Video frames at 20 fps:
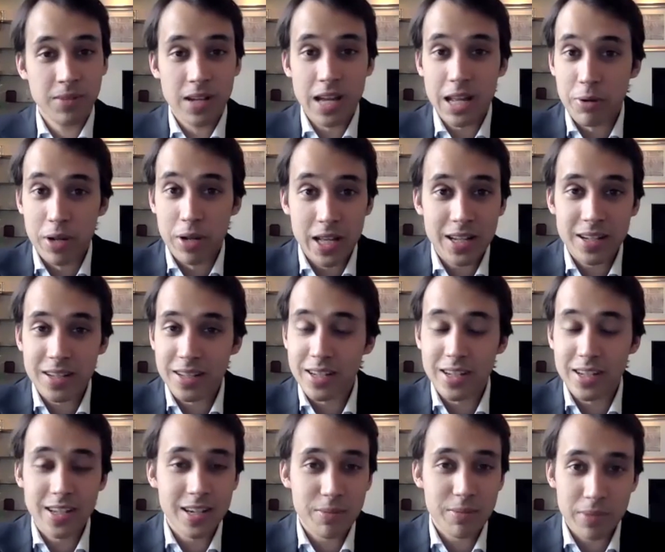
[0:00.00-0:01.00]
Anyway, he
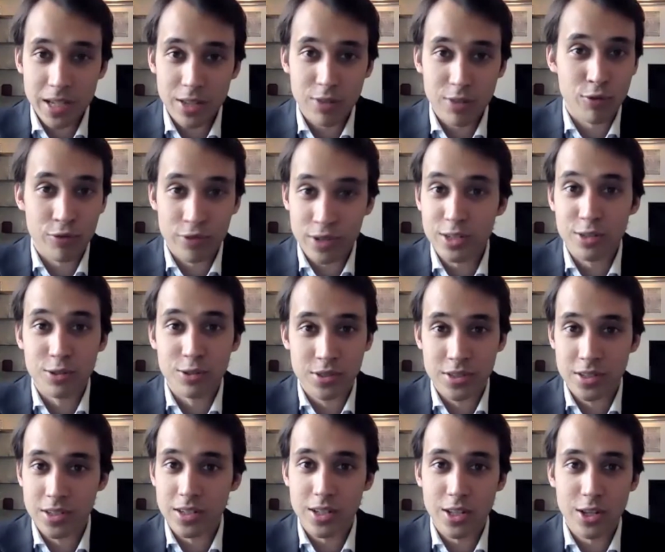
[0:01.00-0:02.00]
he didn't make it through
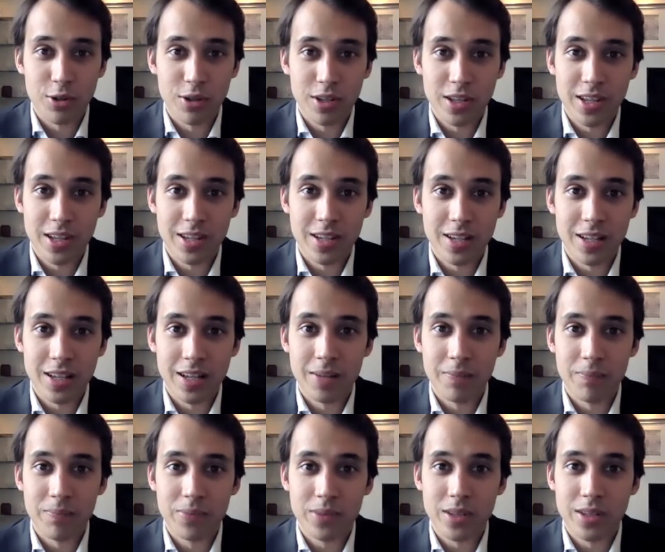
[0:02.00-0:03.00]
finals. You know he
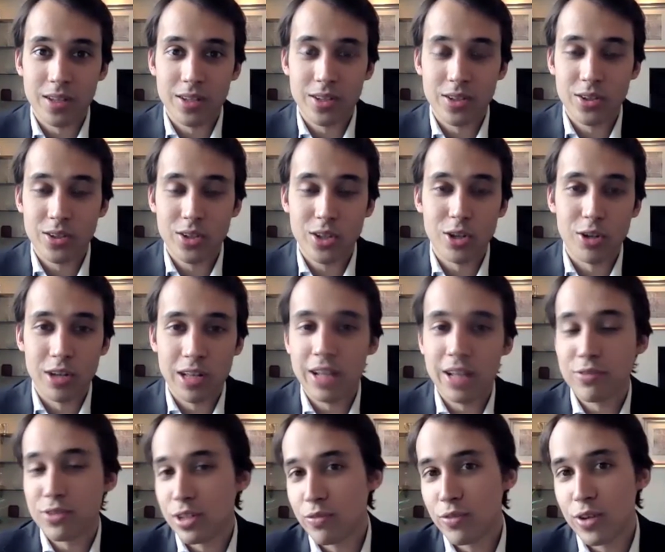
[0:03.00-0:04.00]
um you know he
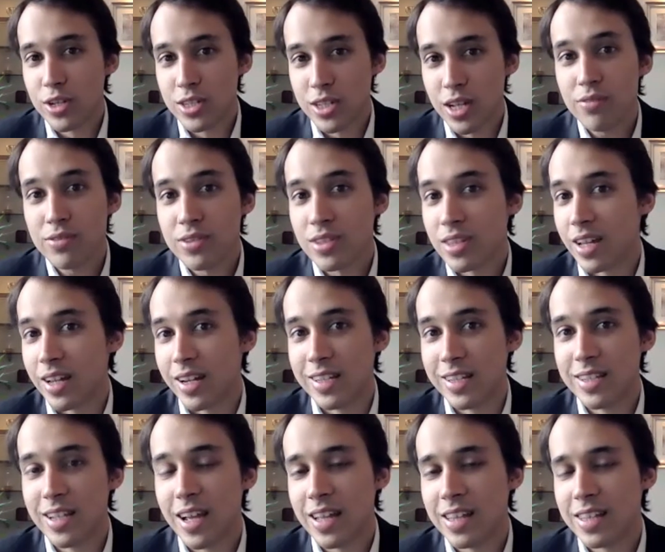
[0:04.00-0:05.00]
left university after that,
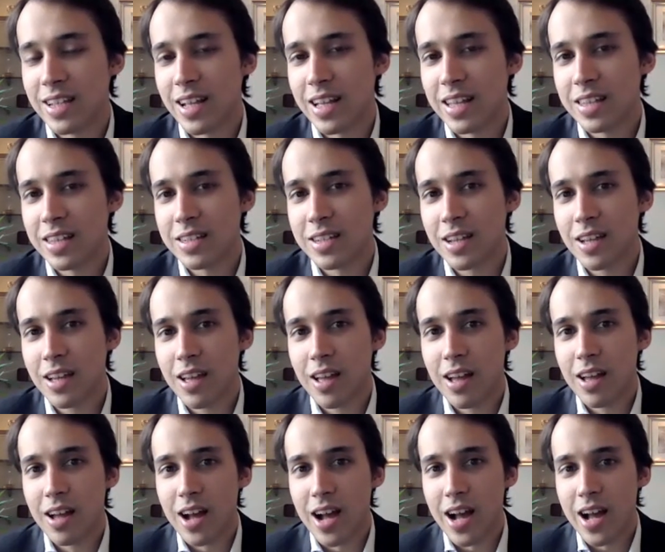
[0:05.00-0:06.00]
and and and
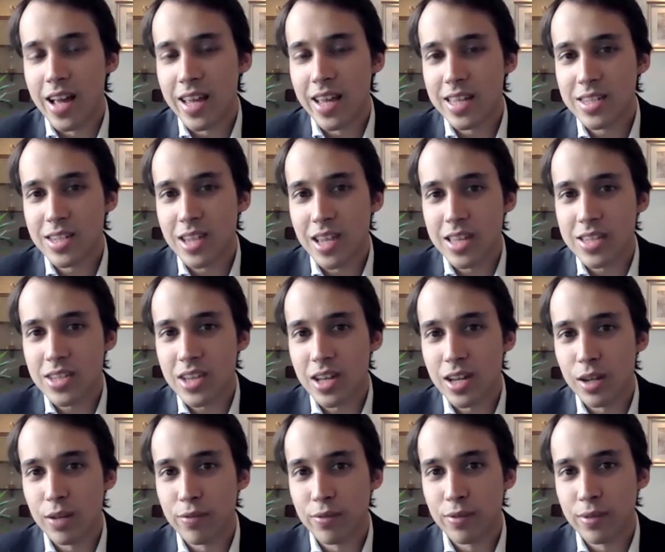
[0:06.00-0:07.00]
it's it's kind
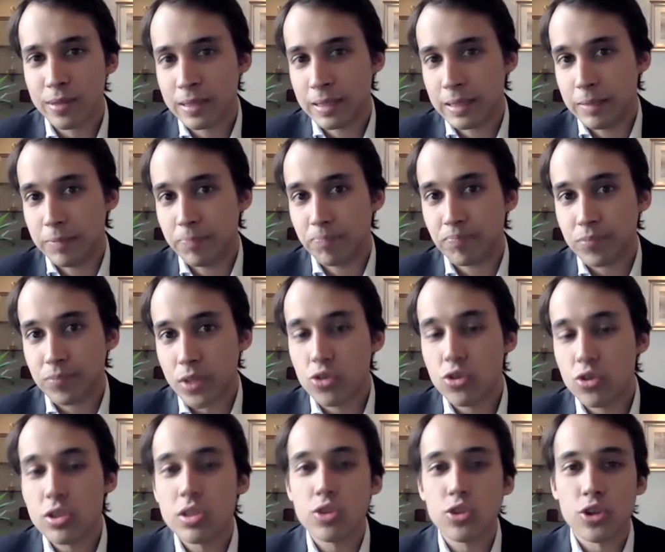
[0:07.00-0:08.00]
of
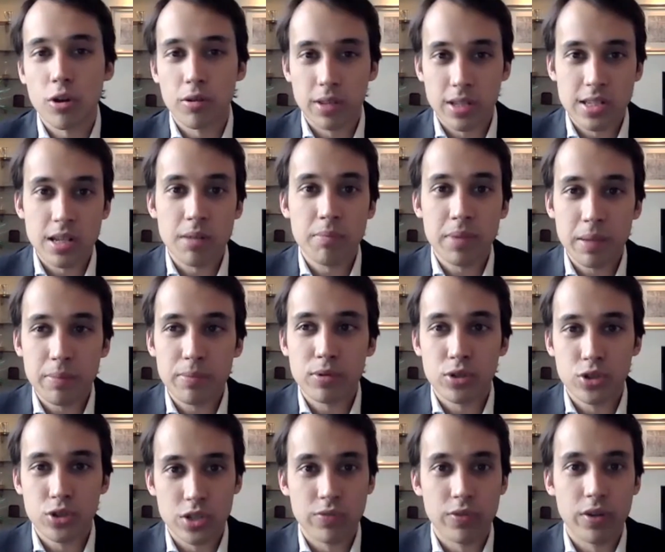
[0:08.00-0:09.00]
just a showing that some people
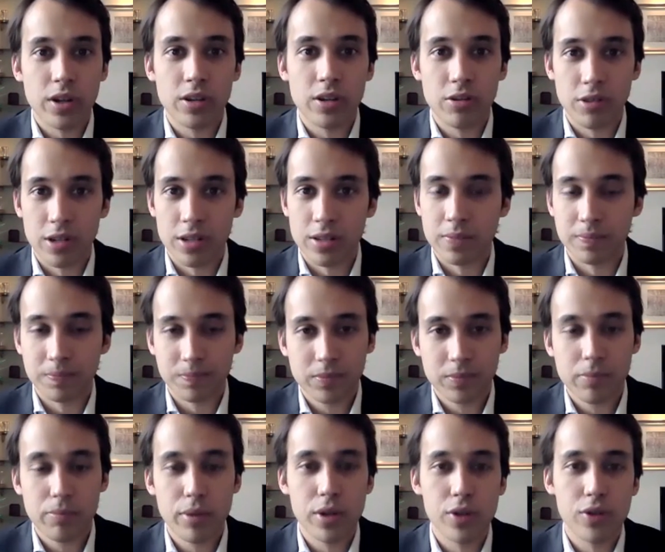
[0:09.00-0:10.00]
are just very good at
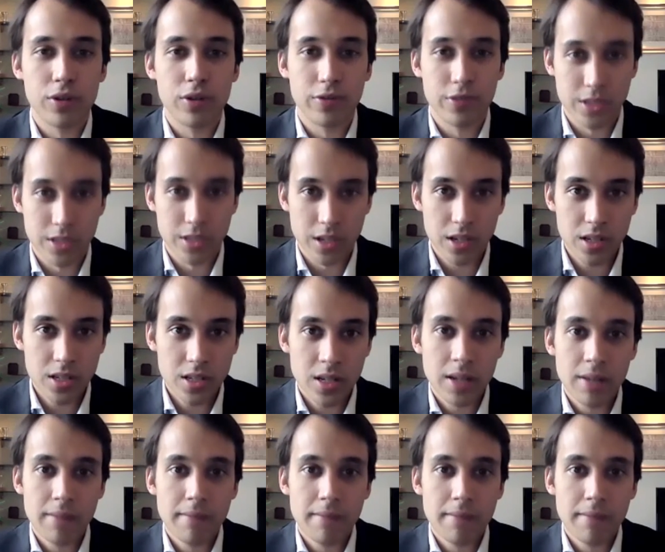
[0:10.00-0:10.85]
putting on a facade,